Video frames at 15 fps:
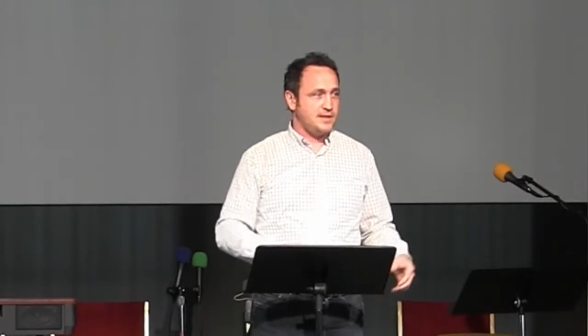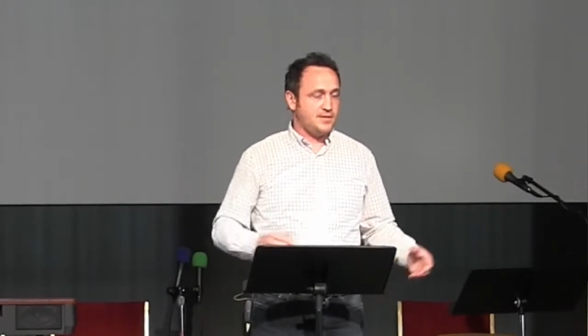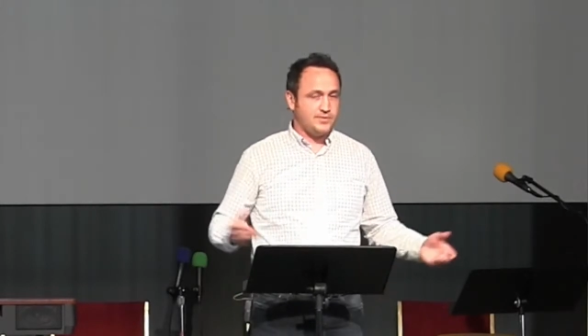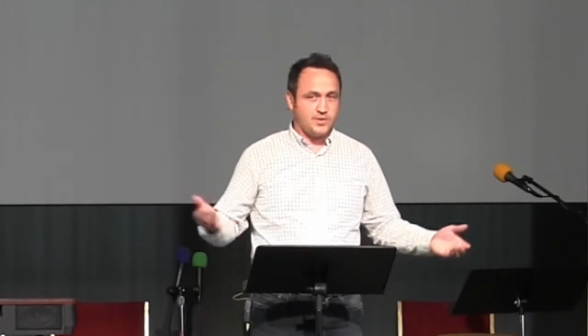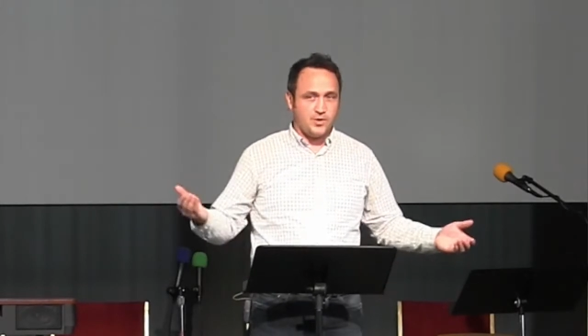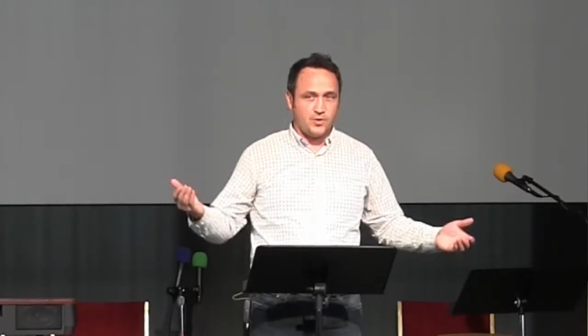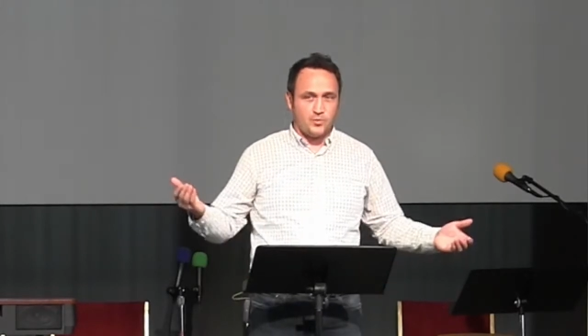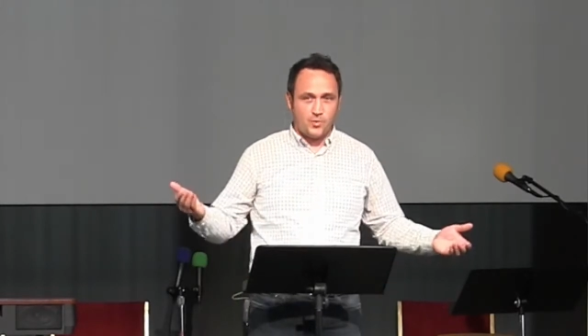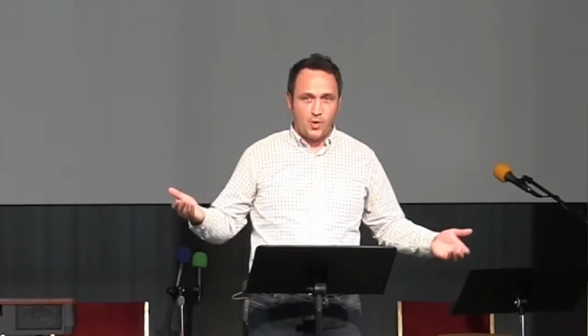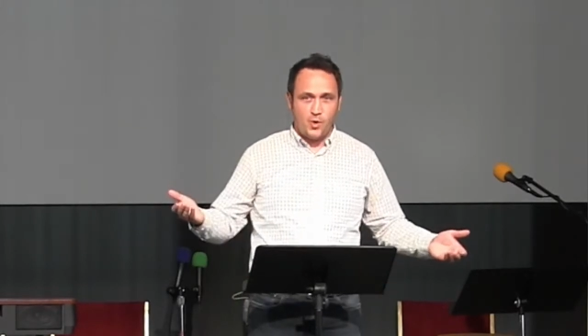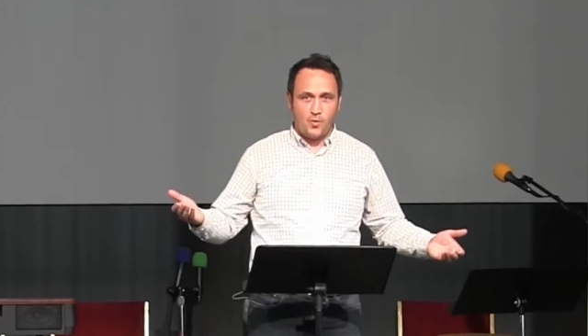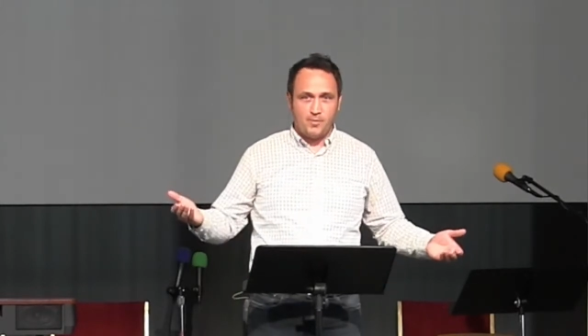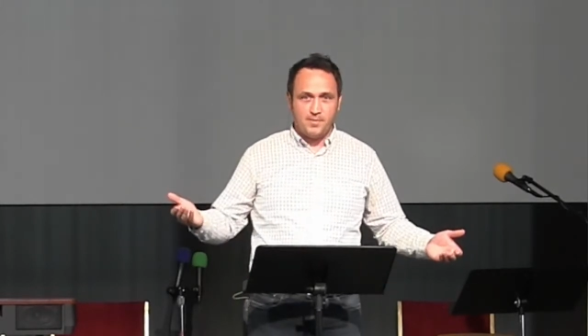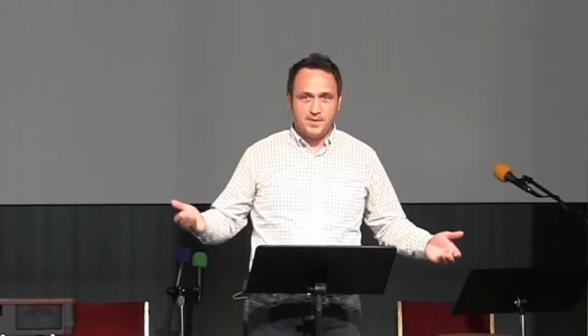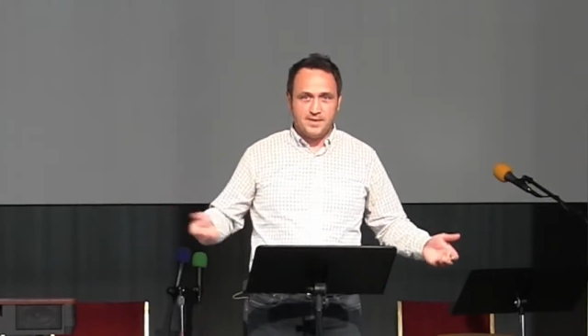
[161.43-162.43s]
I'd love to go to
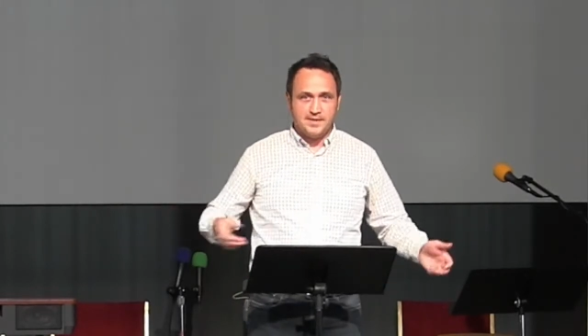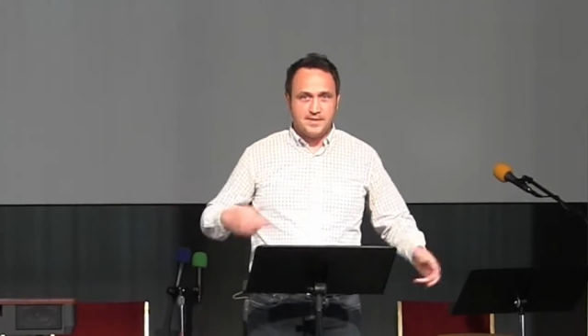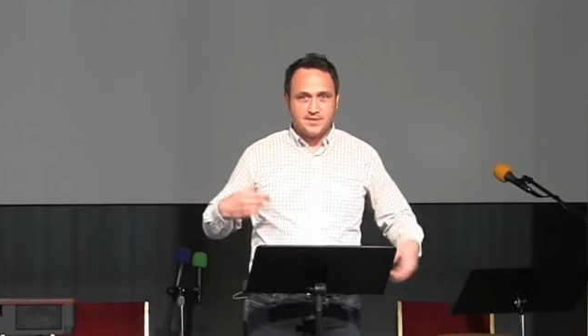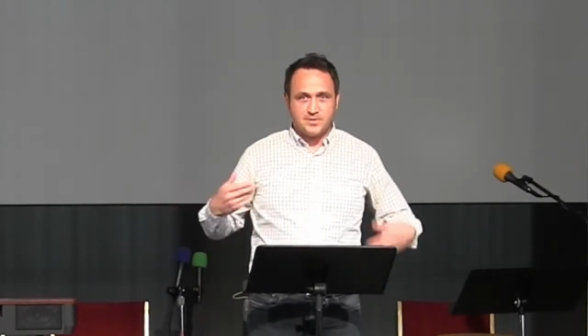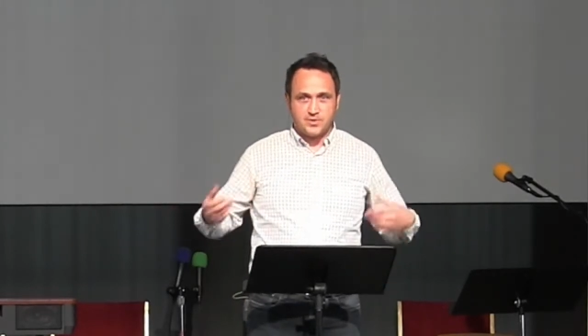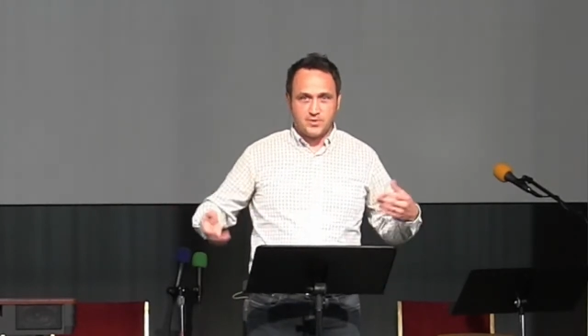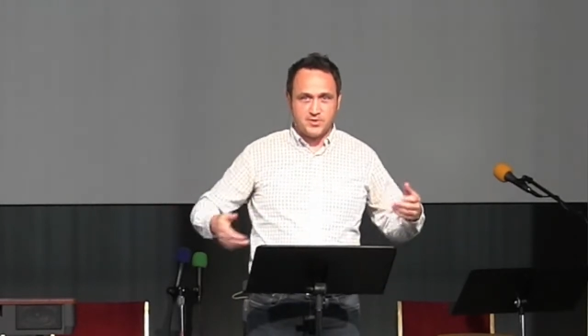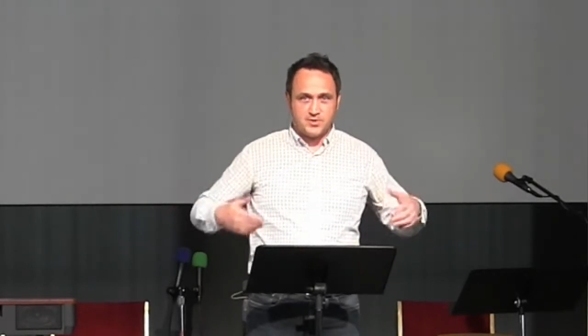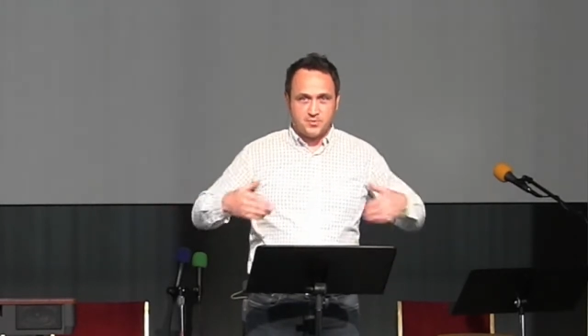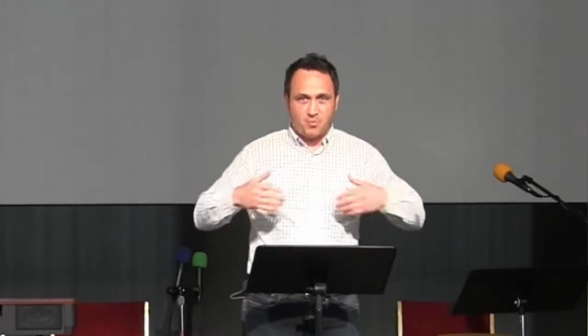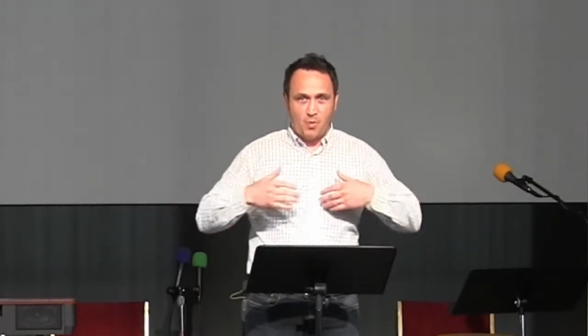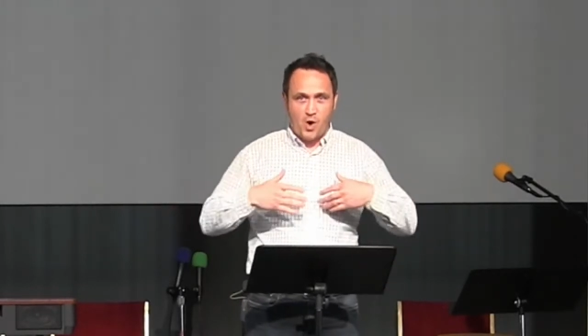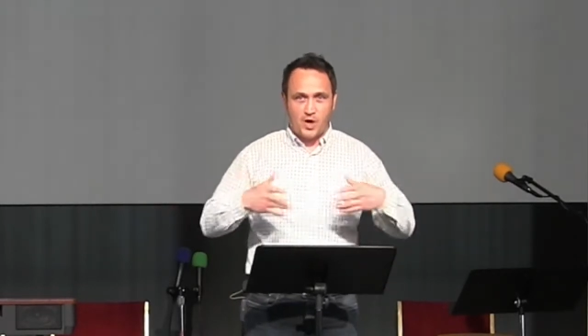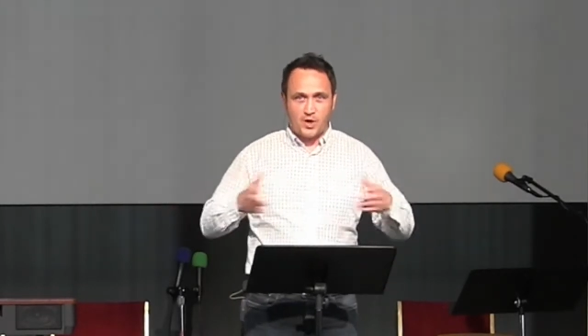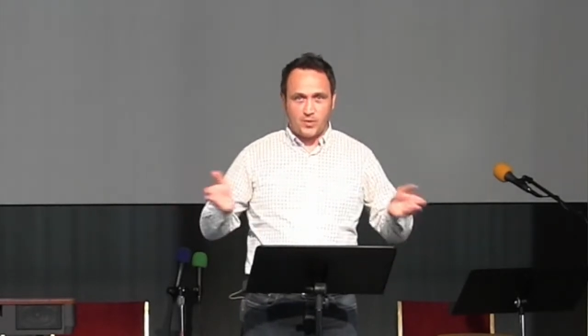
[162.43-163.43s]
Rome, sort of
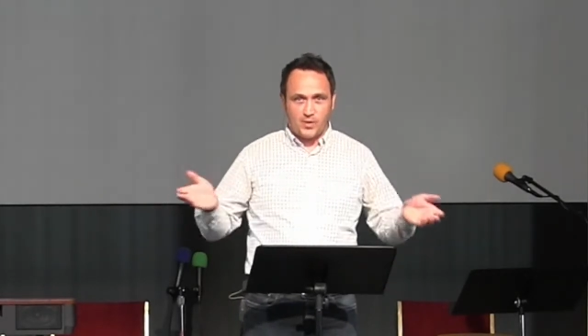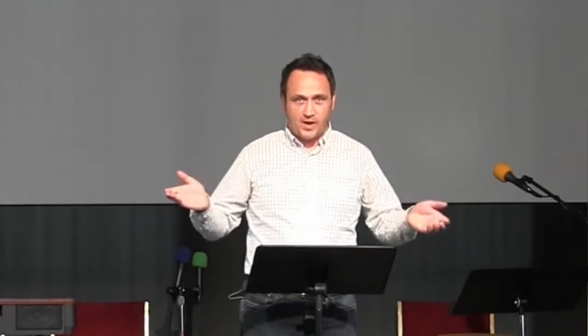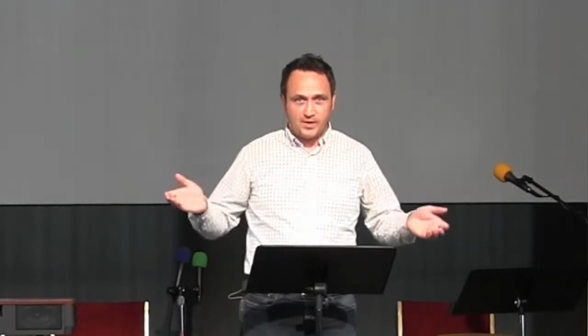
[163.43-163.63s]
just walk